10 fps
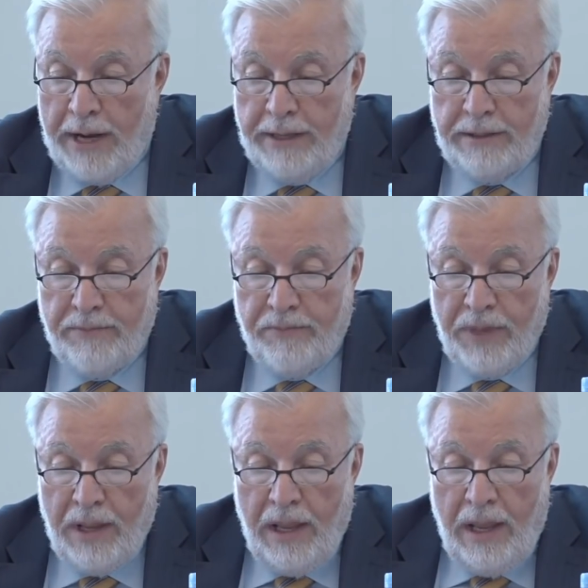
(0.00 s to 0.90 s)
right,
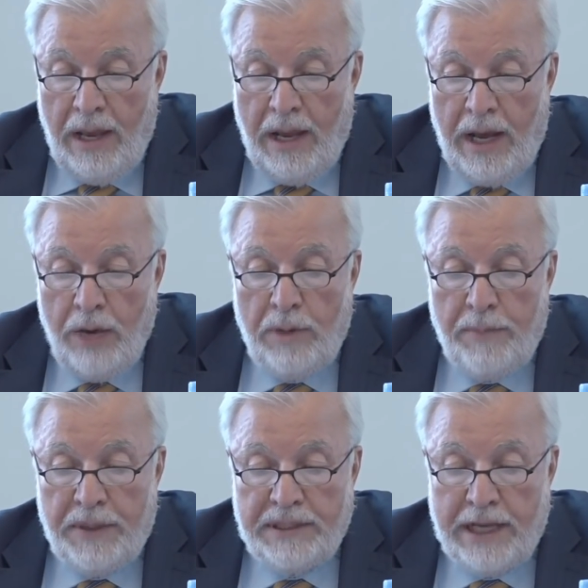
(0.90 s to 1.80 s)
I
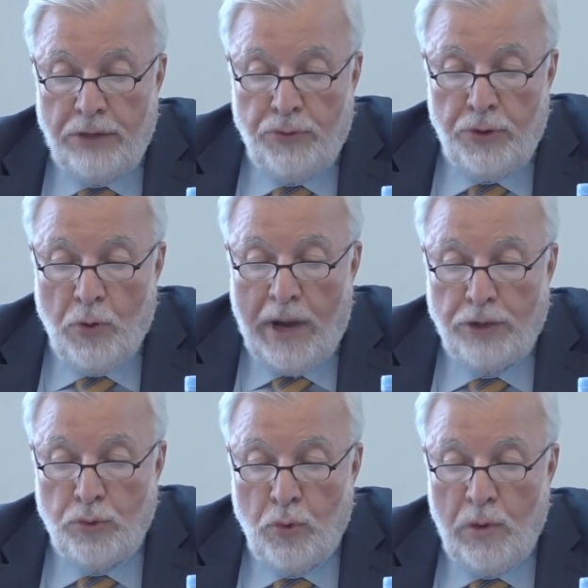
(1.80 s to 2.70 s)
will present to you
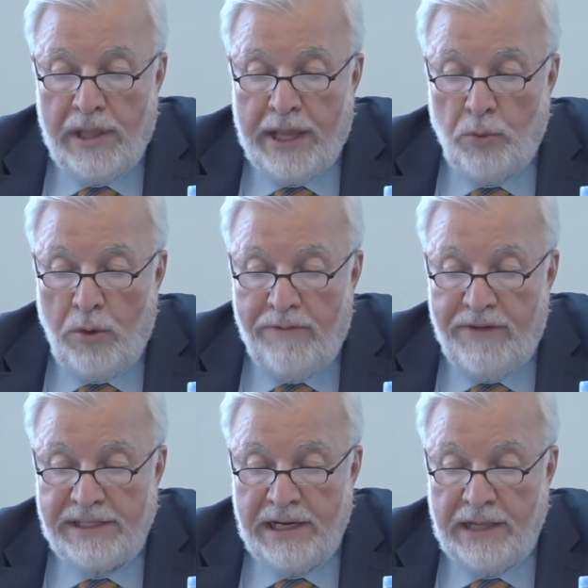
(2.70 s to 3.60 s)
a tool that will
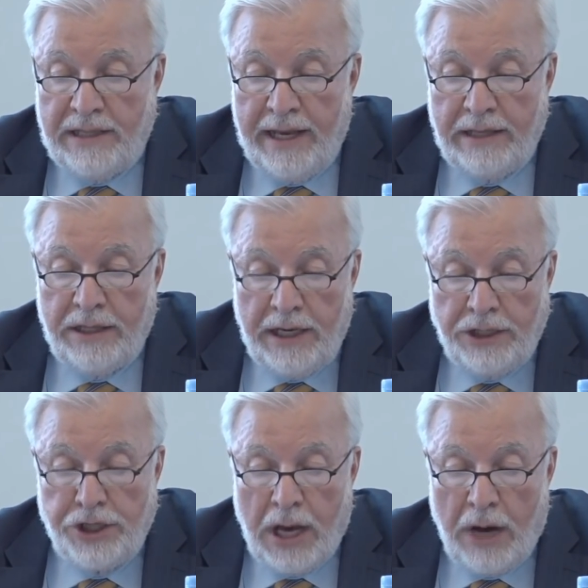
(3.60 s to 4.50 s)
facilitate
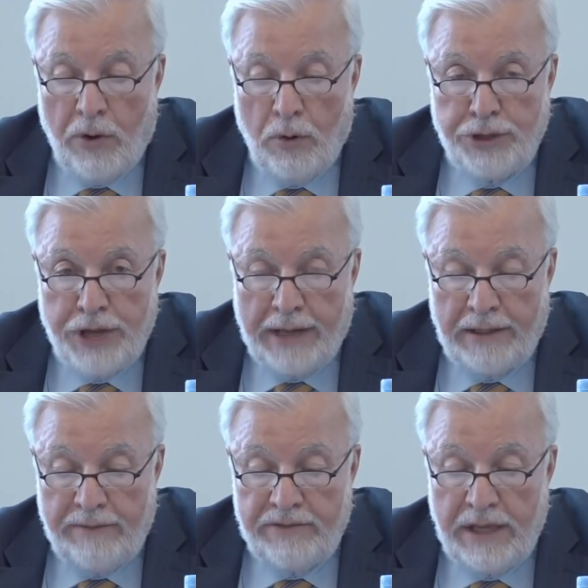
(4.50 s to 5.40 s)
reaching our
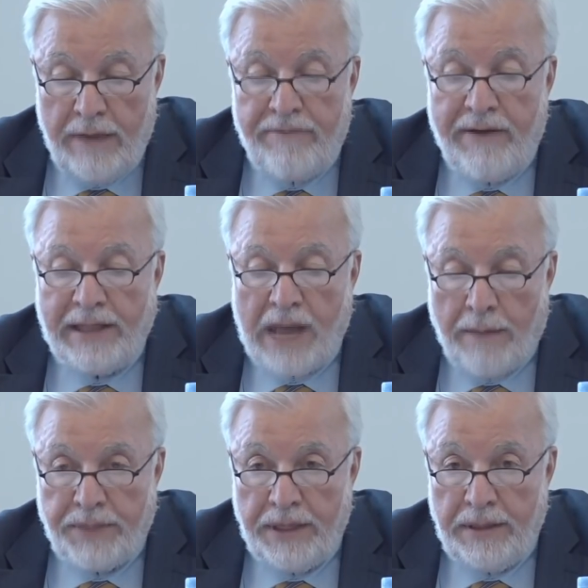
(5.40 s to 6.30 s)
objectives if
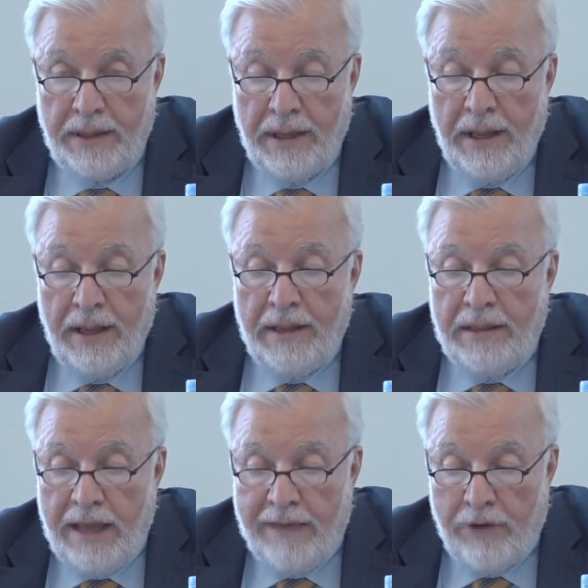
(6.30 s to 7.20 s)
adopted,
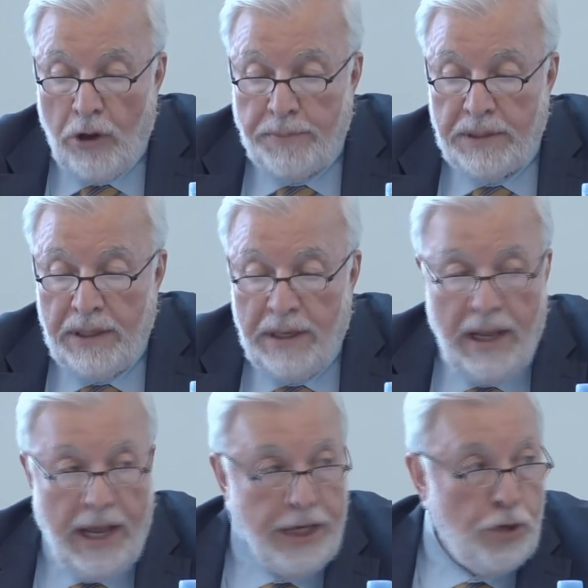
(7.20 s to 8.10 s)
developed,
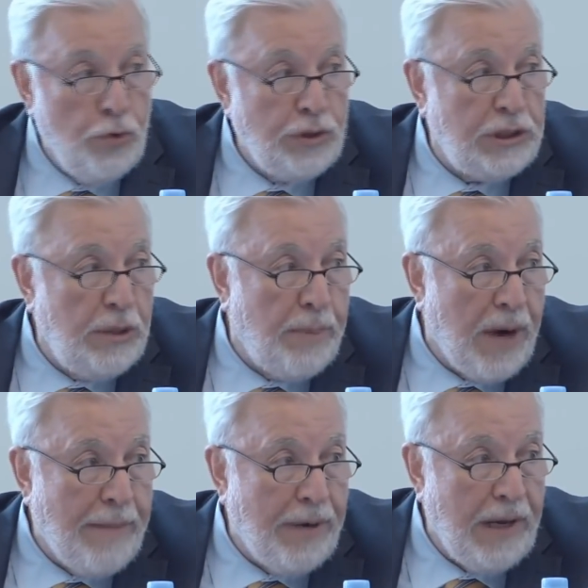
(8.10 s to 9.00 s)
and used
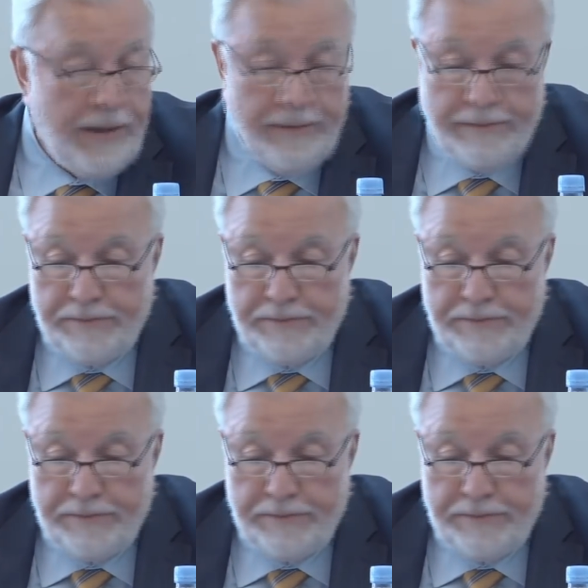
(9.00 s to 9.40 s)
properly.